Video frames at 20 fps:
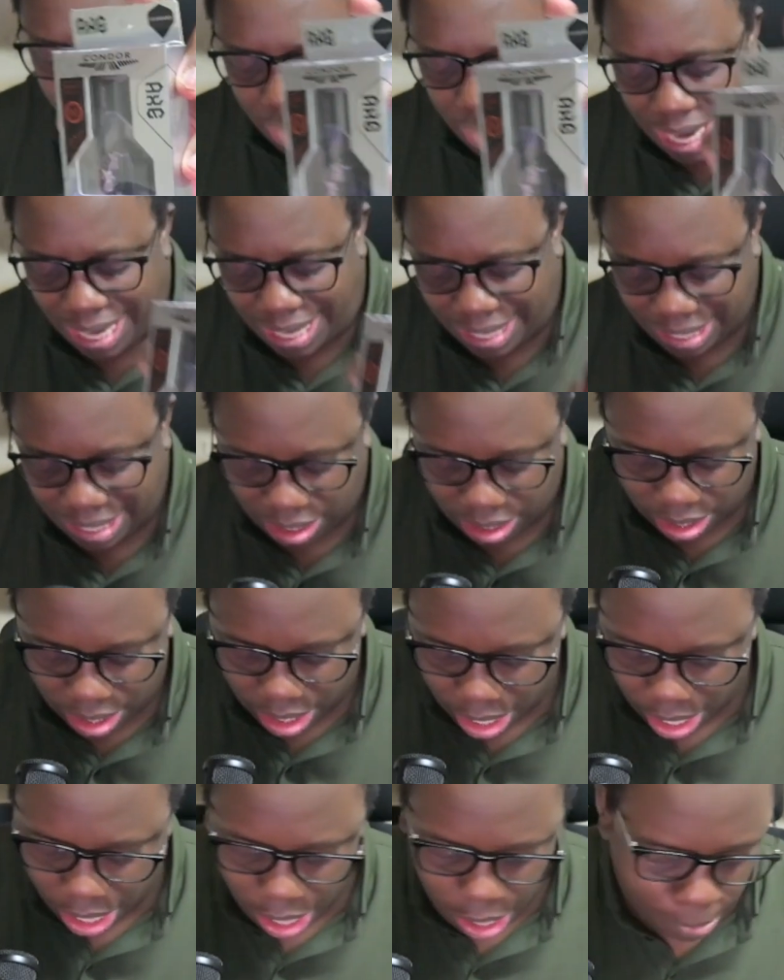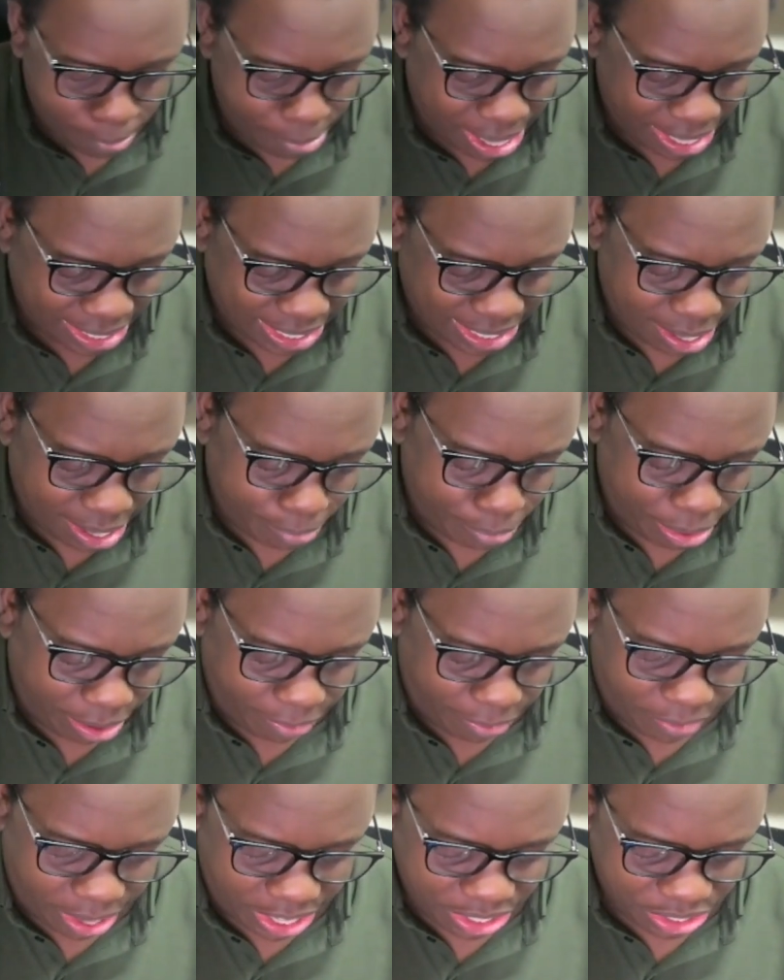Axe Matt Campbell
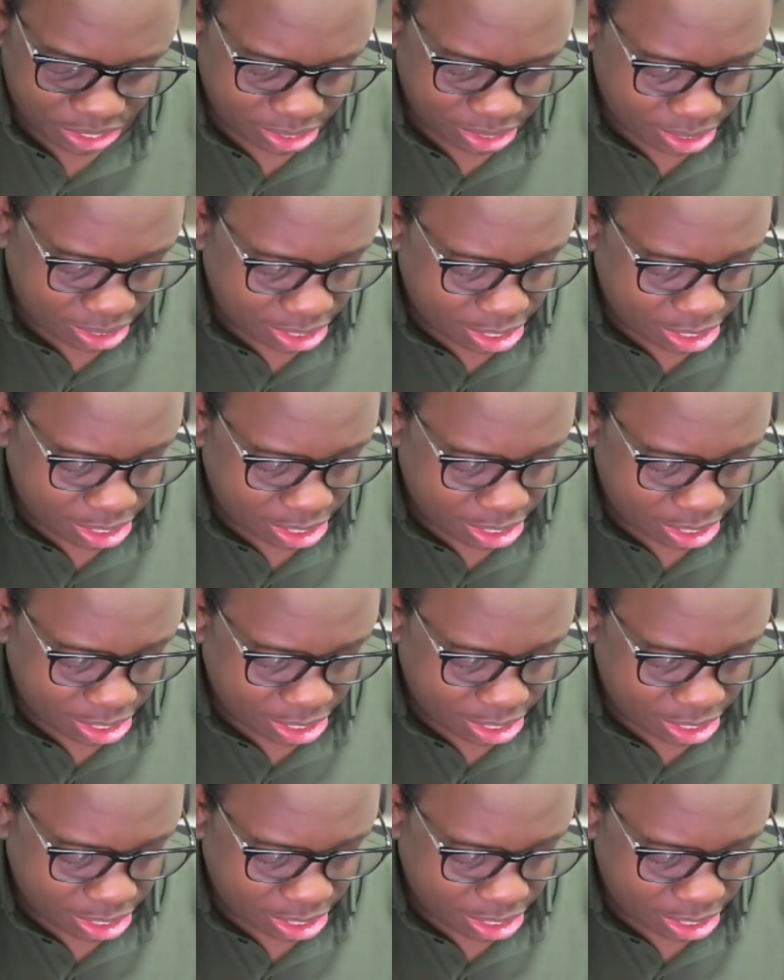version,